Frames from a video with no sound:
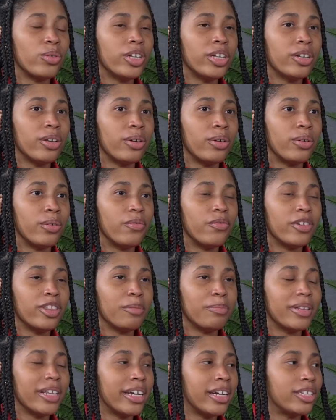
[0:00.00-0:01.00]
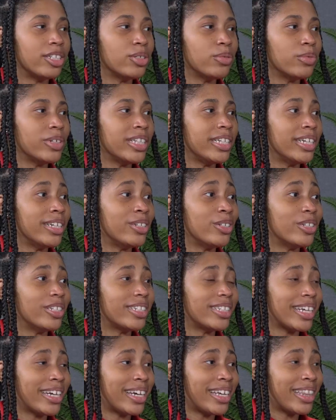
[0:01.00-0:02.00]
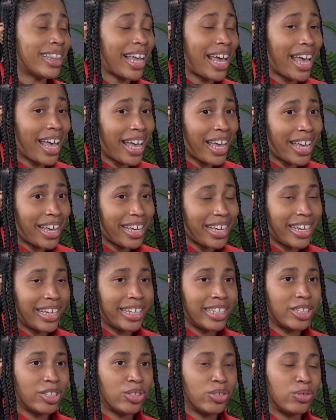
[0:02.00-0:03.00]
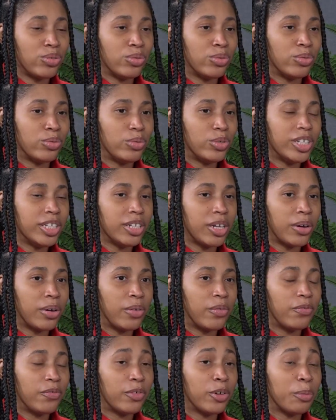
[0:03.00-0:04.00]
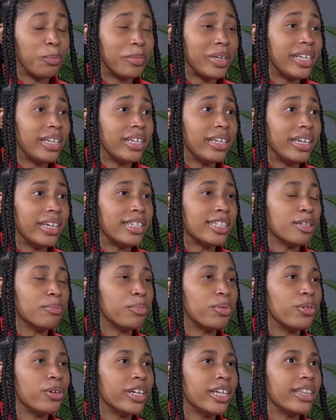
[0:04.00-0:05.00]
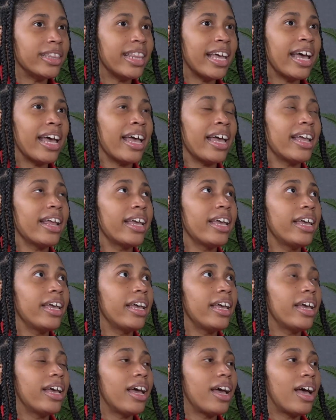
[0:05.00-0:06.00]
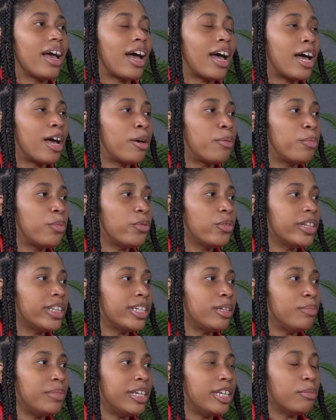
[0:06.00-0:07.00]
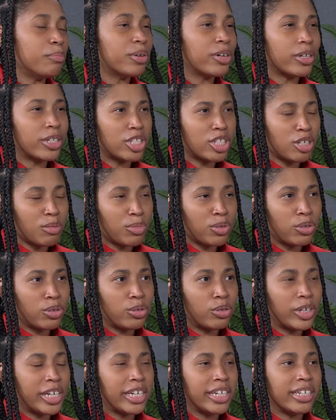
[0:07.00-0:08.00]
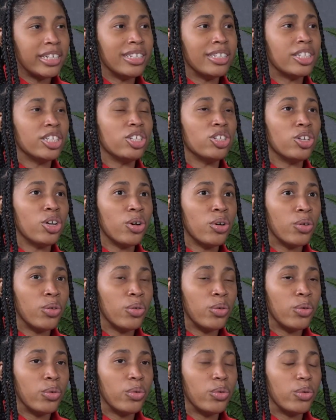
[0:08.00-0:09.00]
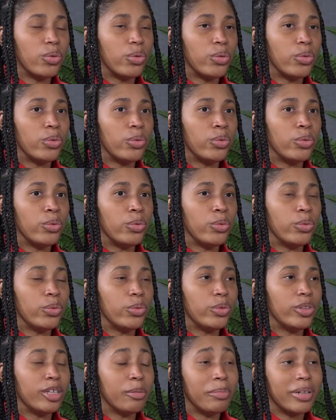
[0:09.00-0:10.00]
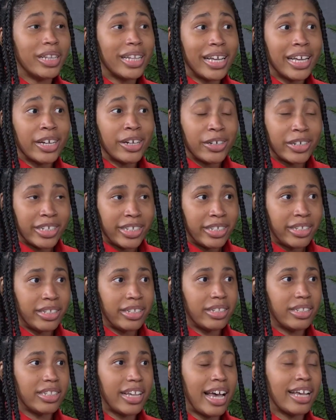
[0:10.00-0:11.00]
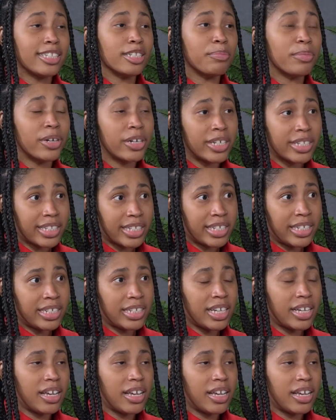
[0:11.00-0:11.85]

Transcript: you know, for the player to really understand that and to, you know, for me, it's important that I'm really being personable and getting to know who the player is as a person.